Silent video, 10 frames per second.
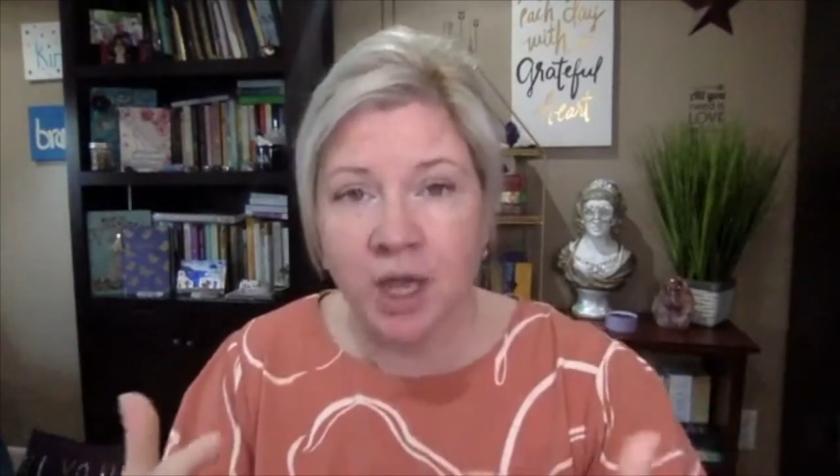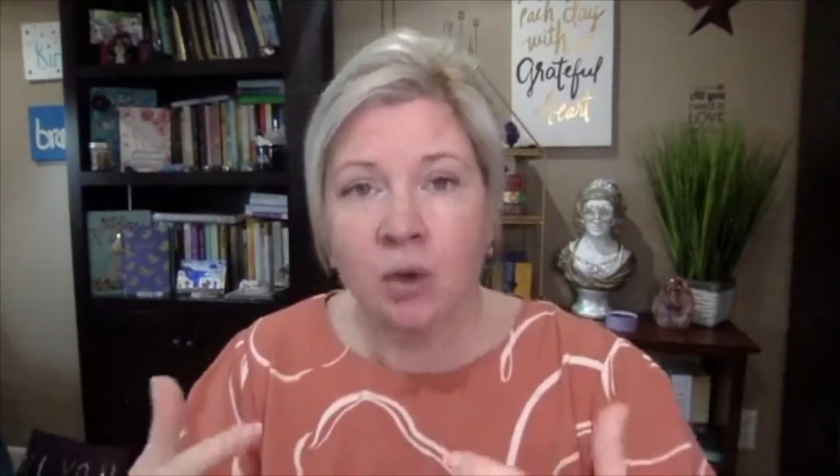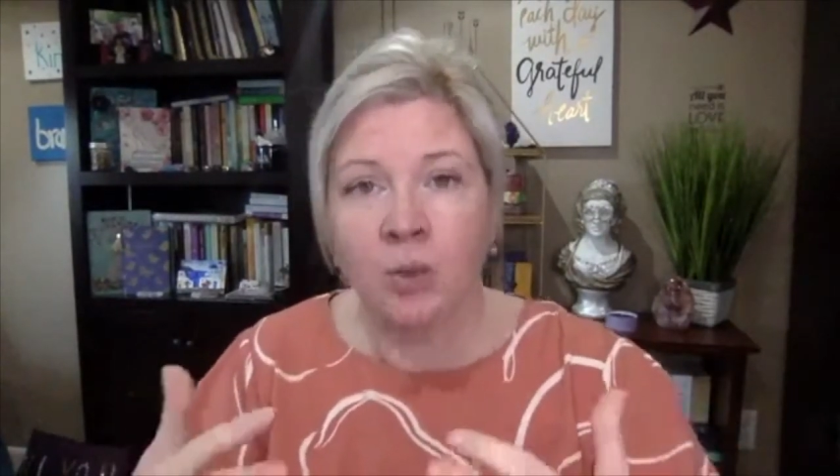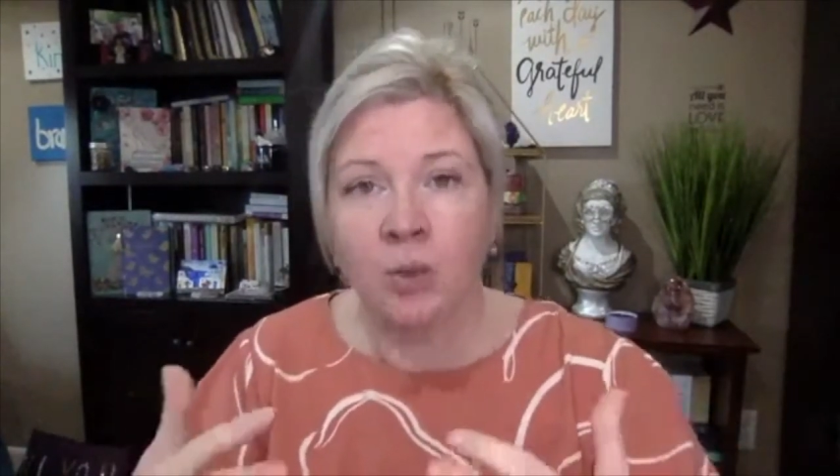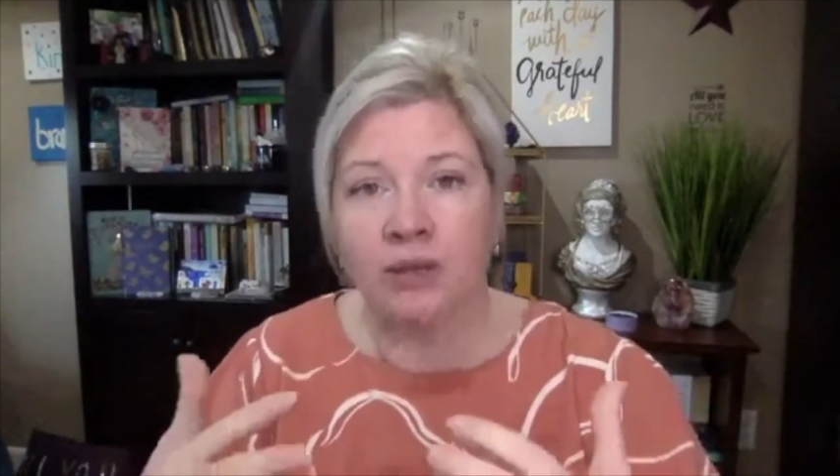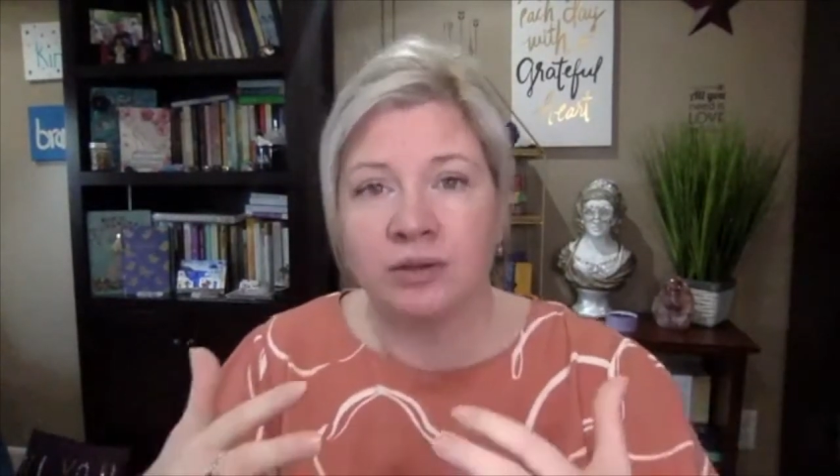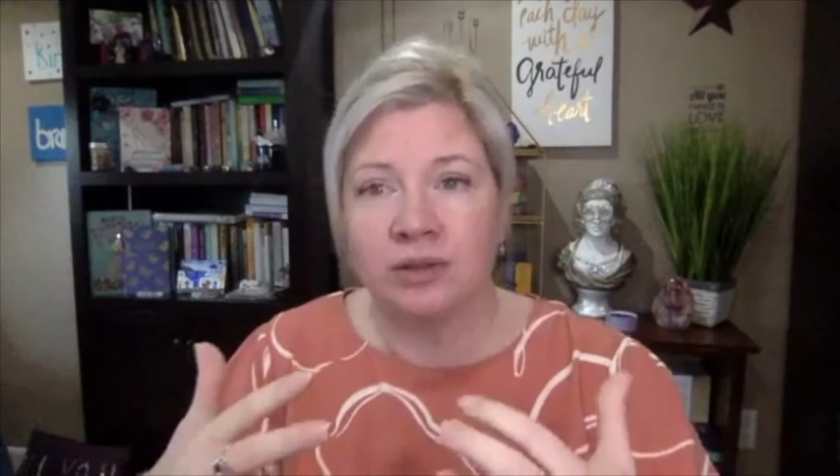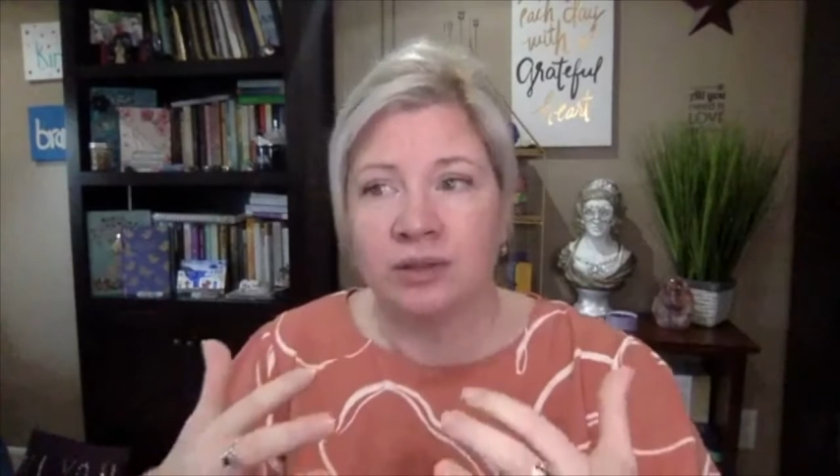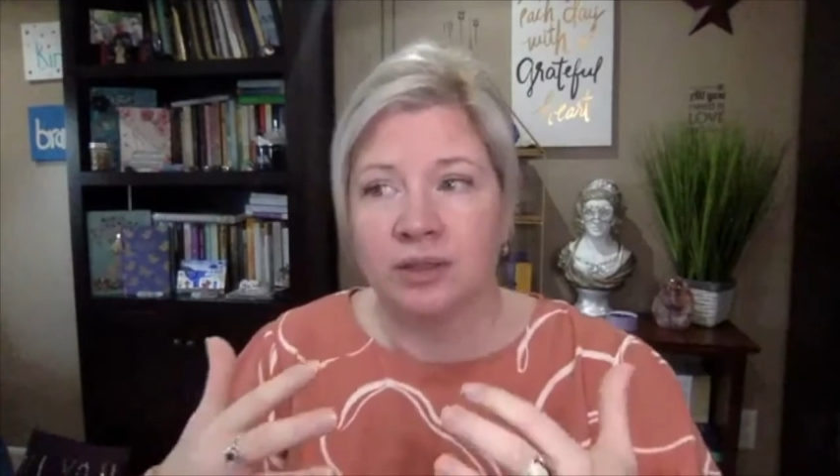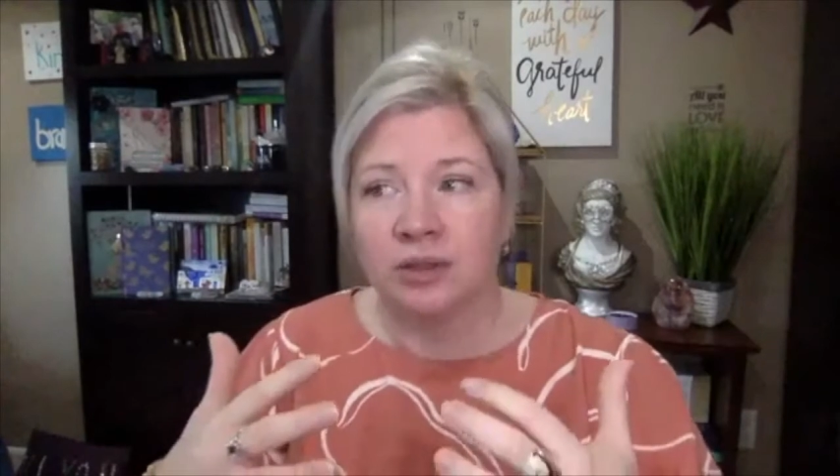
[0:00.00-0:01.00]
will
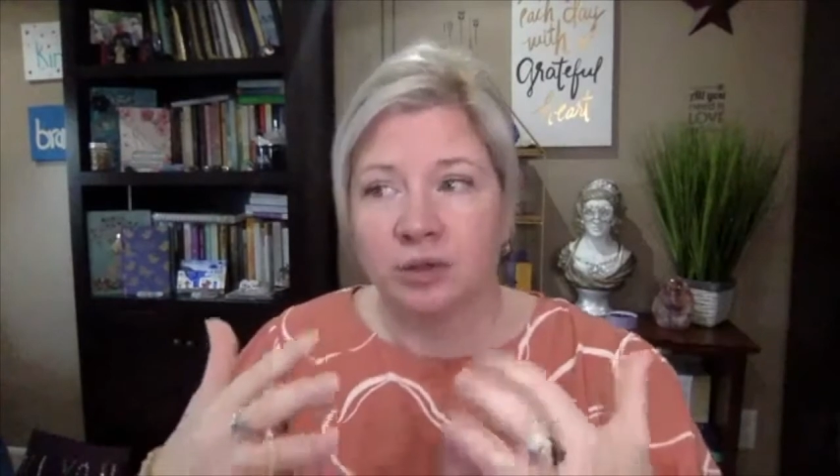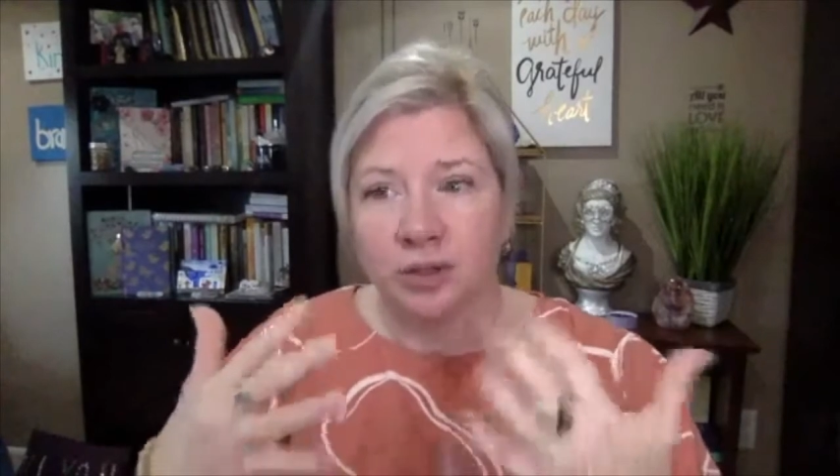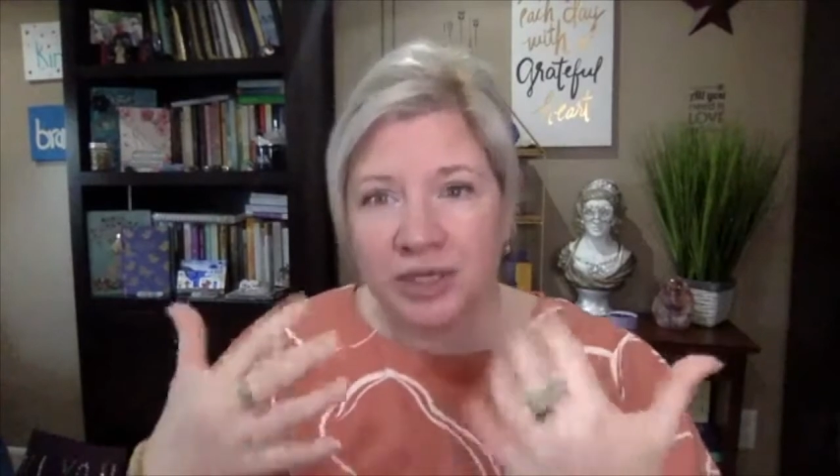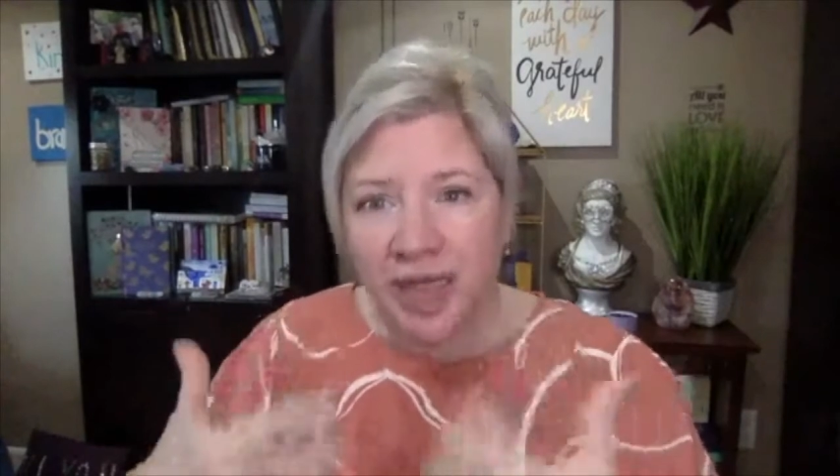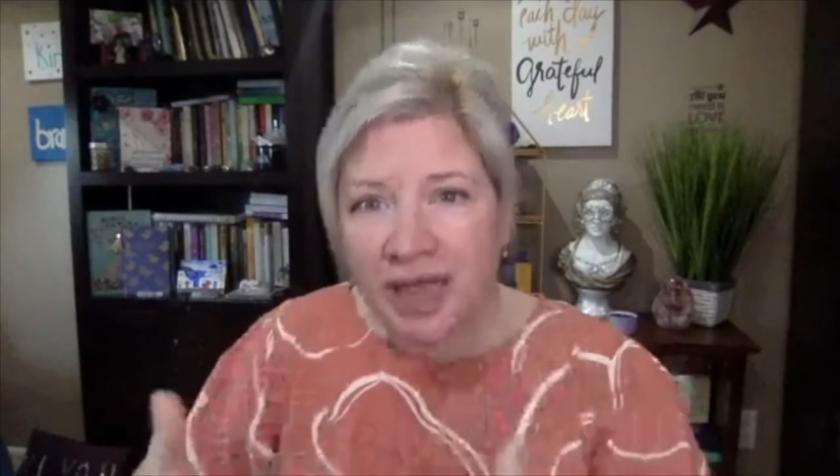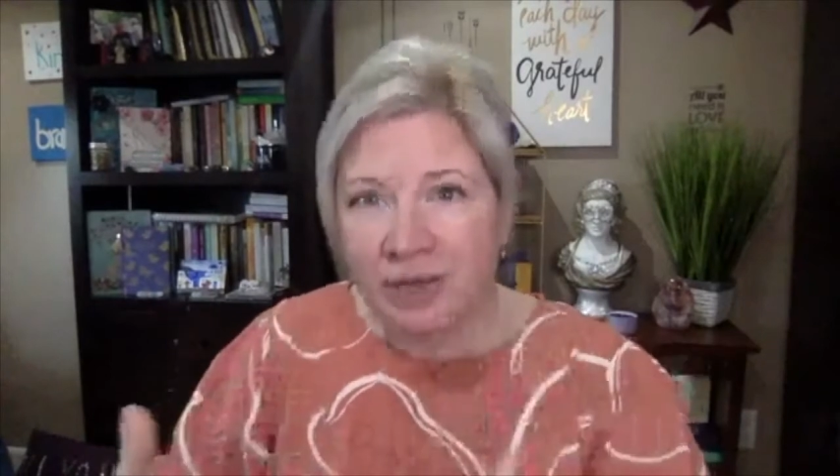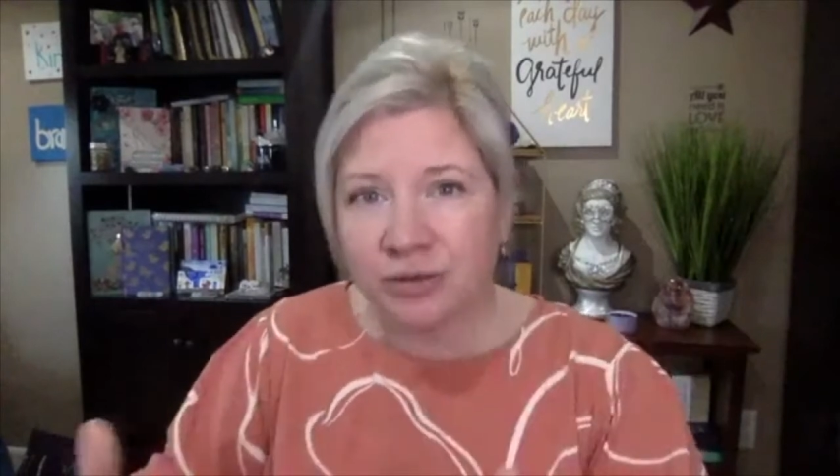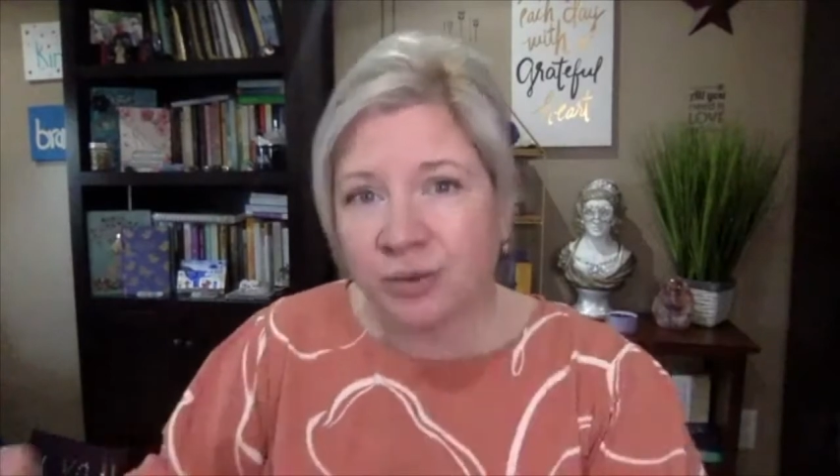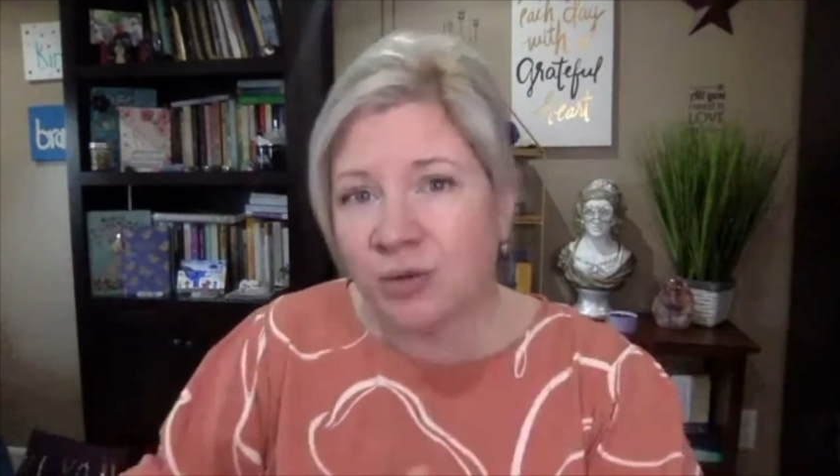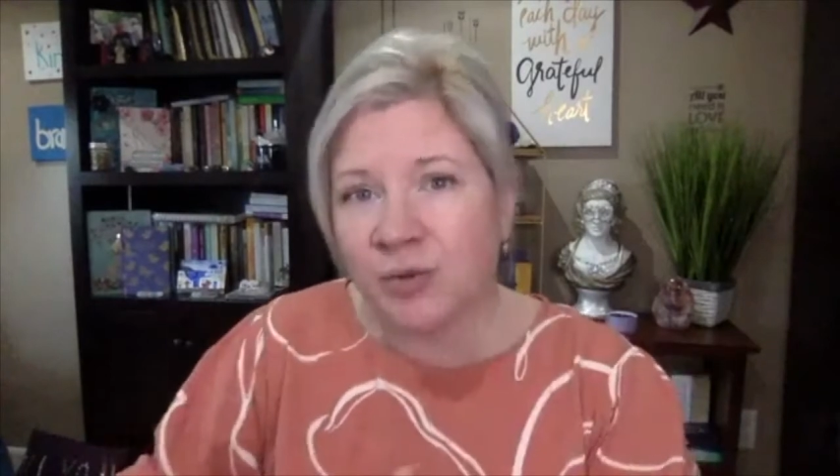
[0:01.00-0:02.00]
create
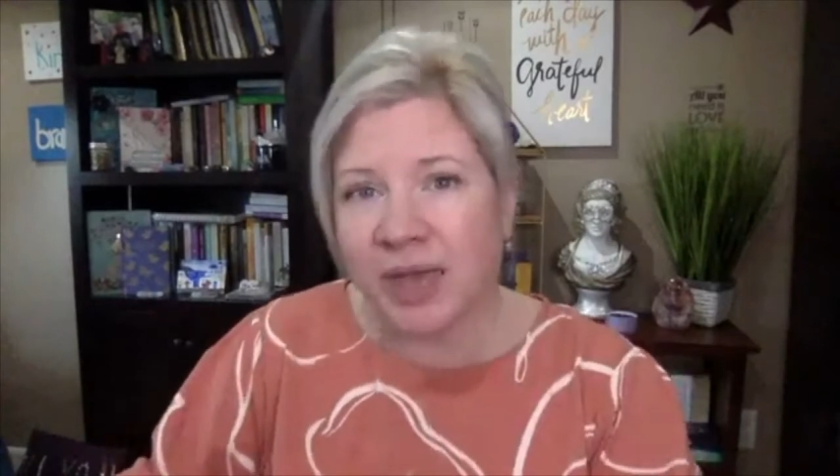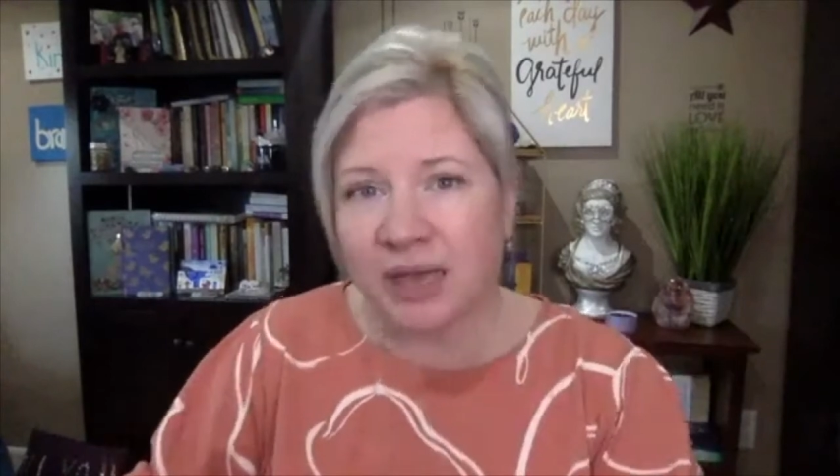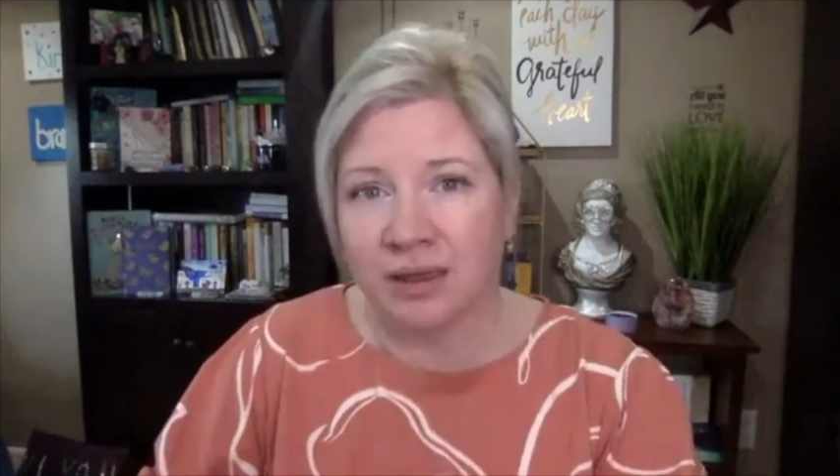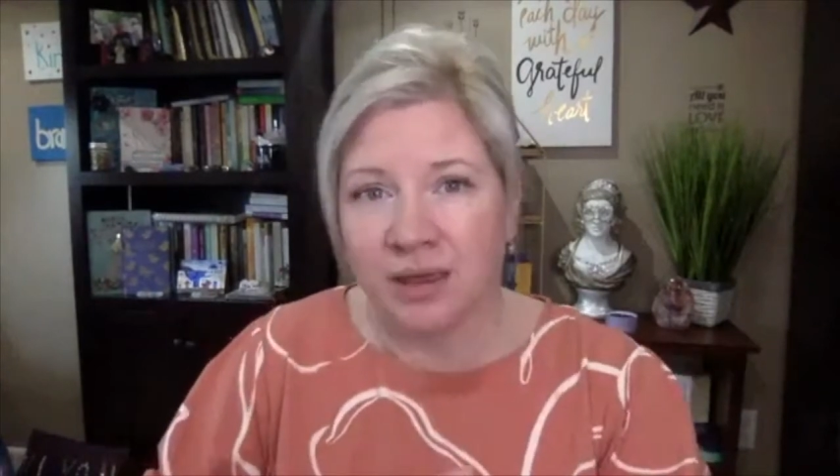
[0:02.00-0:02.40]
through me